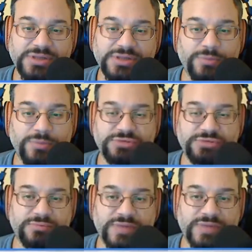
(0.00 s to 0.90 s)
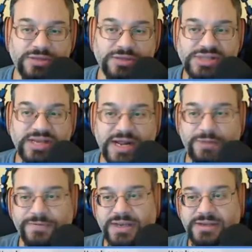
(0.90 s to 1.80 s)
that you set out
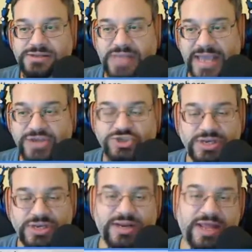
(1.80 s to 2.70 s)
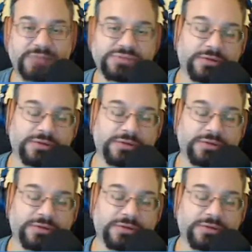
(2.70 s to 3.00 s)
that is actually not an absolute.